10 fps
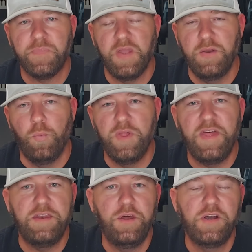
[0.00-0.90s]
And what
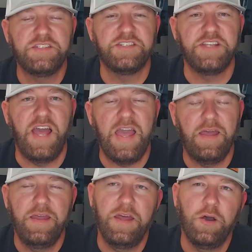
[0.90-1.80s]
that does is
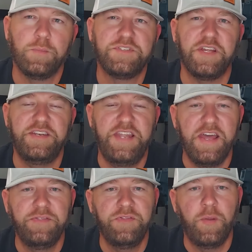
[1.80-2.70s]
it helps to
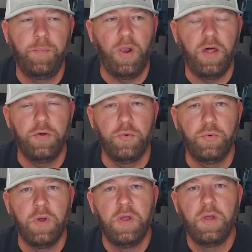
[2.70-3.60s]
deaden the
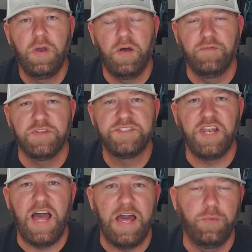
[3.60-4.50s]
blow of the
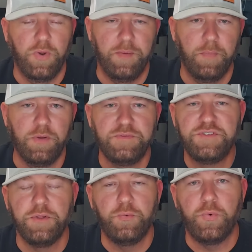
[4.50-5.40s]
slide when it moves
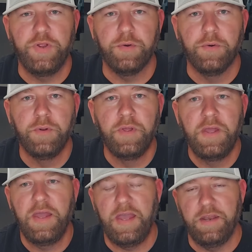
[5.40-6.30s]
to the rear,
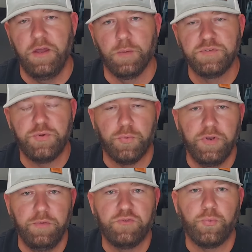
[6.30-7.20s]
and helps to
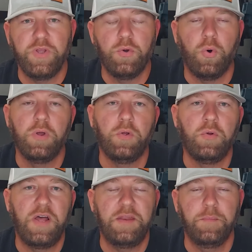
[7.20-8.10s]
reduce
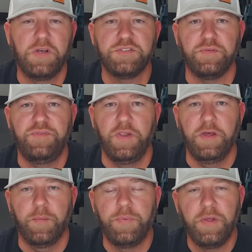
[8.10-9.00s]
recoil and muzzle
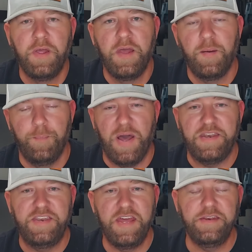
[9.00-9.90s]
flip by
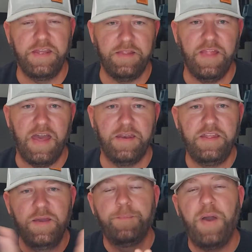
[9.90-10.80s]
deadening that
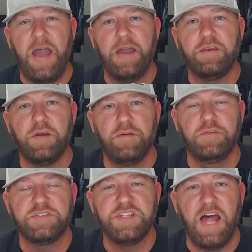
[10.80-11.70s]
impact of
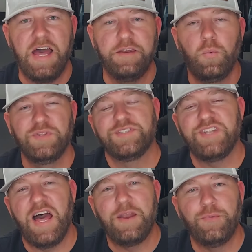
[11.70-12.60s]
the slide when the
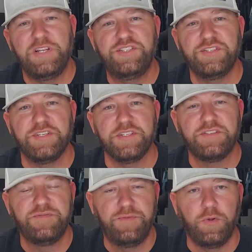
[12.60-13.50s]
slide reaches
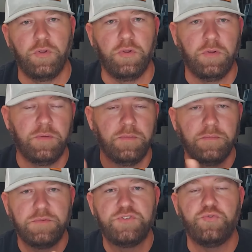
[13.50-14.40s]
its full
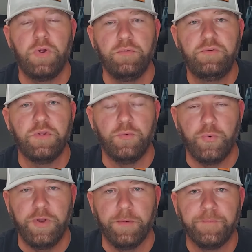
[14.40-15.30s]
stroke to the
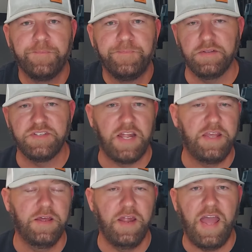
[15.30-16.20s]
rear. It's like
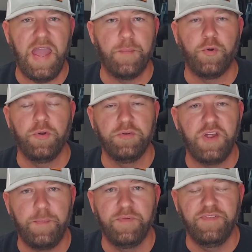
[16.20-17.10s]
hitting a hammer on
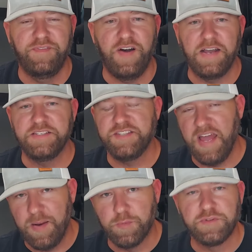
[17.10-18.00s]
top of a vise. The
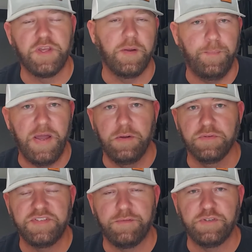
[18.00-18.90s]
hammer is going to
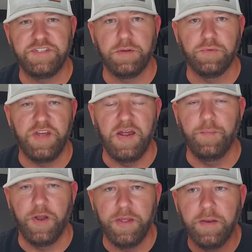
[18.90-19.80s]
bounce every single
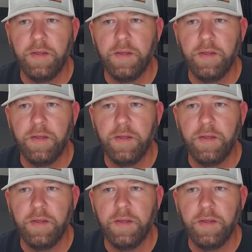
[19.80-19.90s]
time, right?